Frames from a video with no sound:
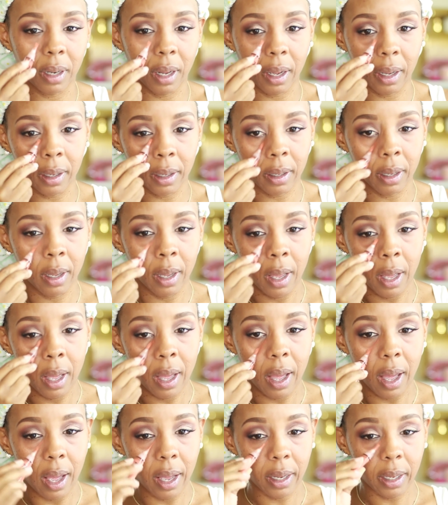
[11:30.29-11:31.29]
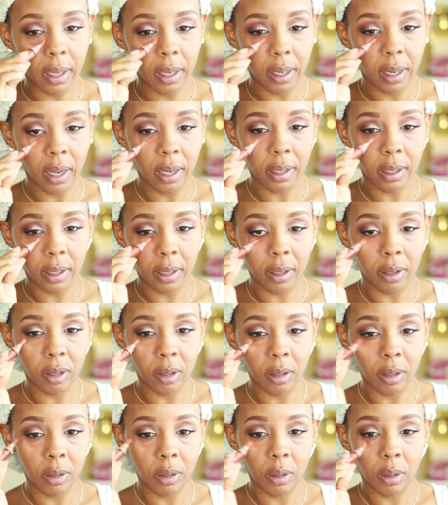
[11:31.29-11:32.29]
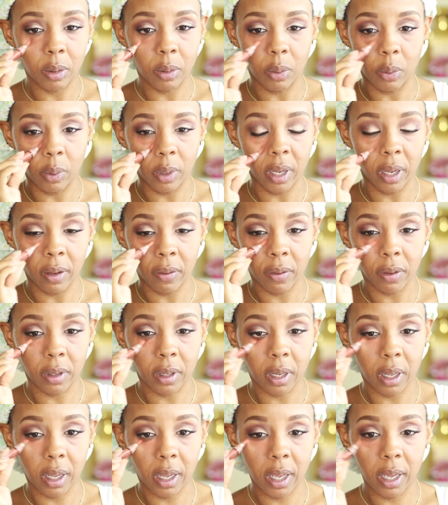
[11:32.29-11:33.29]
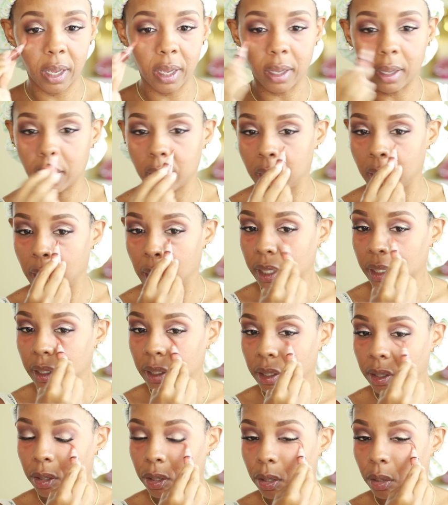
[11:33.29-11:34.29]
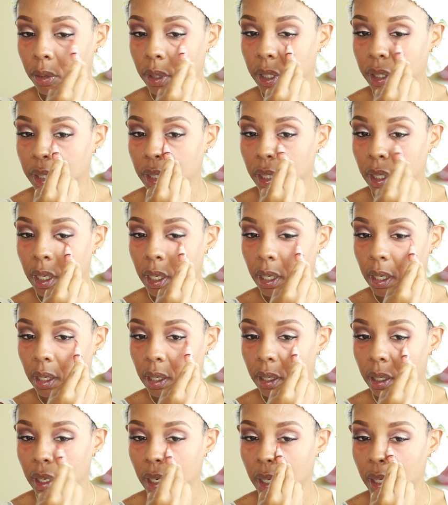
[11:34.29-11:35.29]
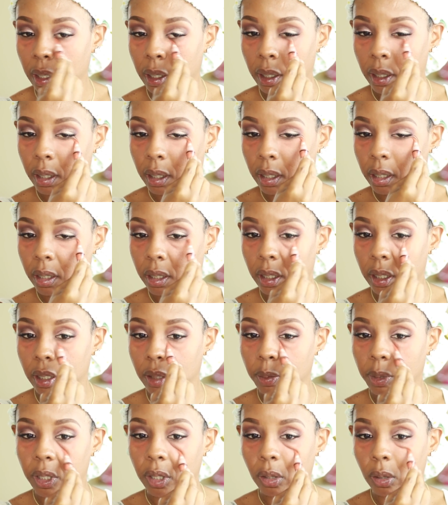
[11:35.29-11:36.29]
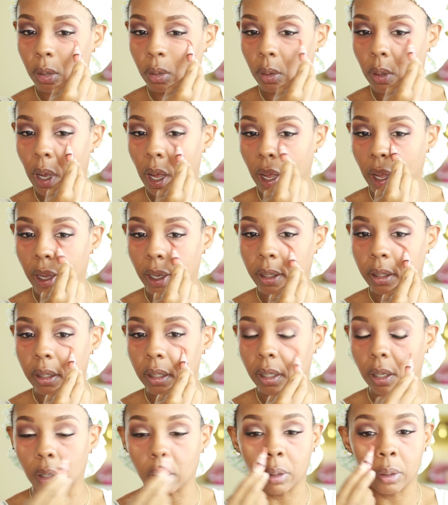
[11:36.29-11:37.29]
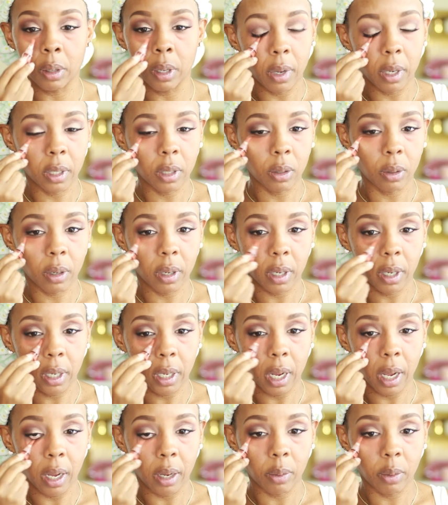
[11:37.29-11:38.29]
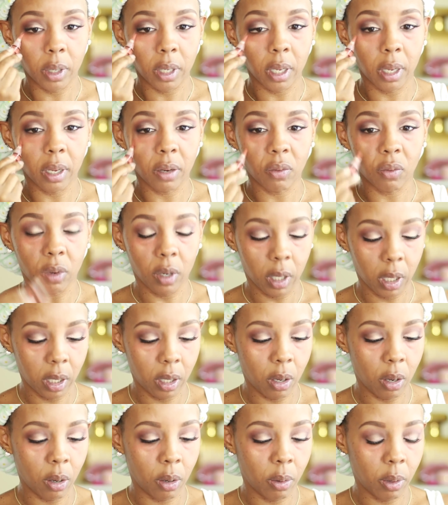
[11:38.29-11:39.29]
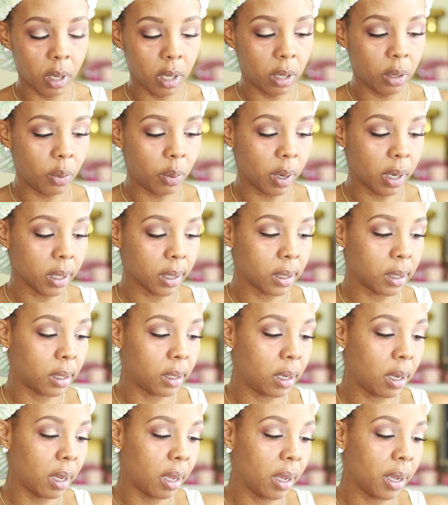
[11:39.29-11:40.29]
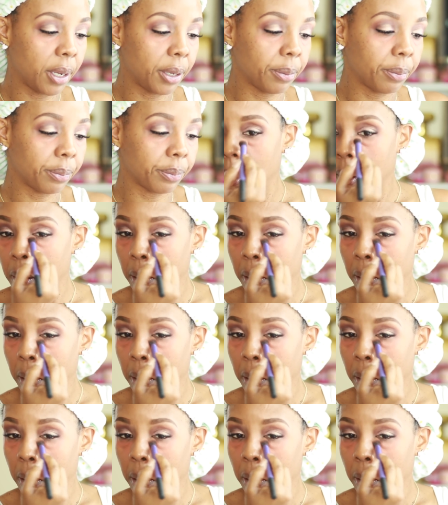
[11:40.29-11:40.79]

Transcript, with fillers: Like, I cannot deal with the heat. Actually, Georgia heat. Like, it's just be too hot. So my daughter and I, we didn't really go anywhere today.